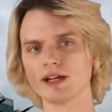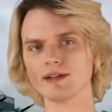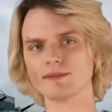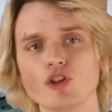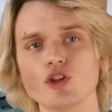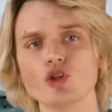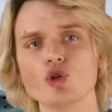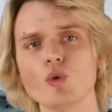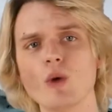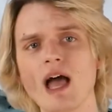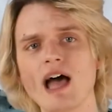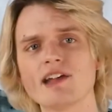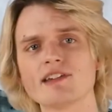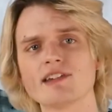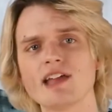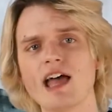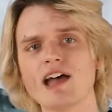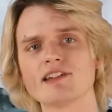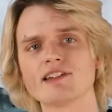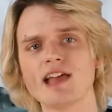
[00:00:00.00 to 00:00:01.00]
The U
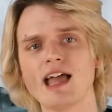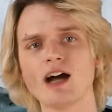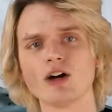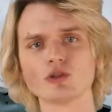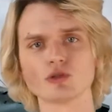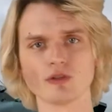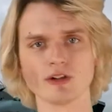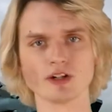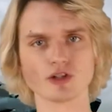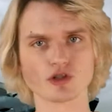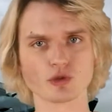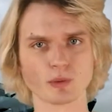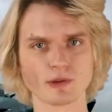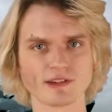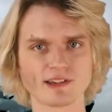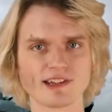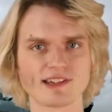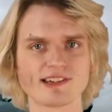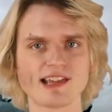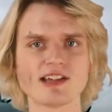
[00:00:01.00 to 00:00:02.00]
S S Eldridge
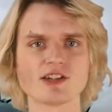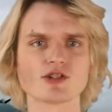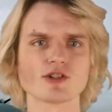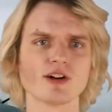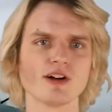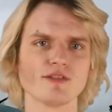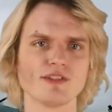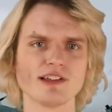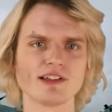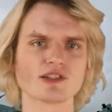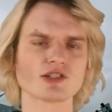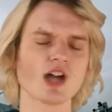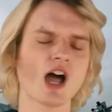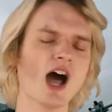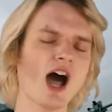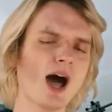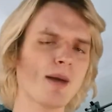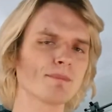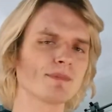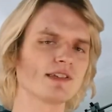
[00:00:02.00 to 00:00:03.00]
was the center of these
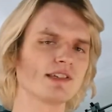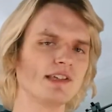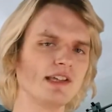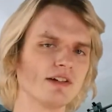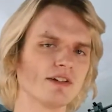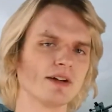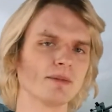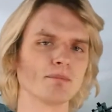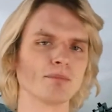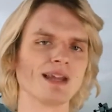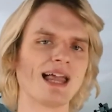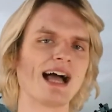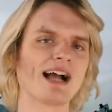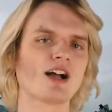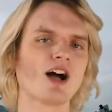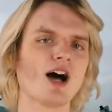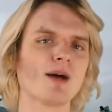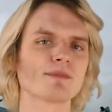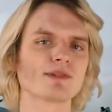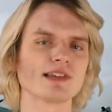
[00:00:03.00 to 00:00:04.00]
top secret
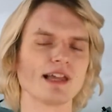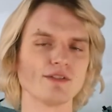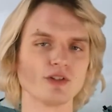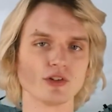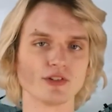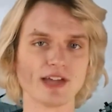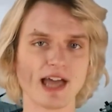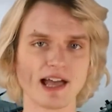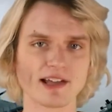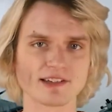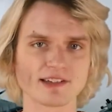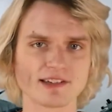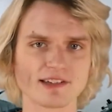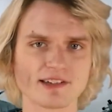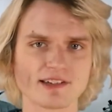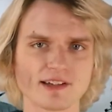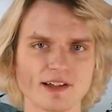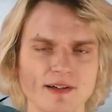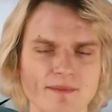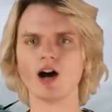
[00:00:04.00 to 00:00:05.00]
black ops level
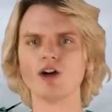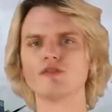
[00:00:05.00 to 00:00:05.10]
tests.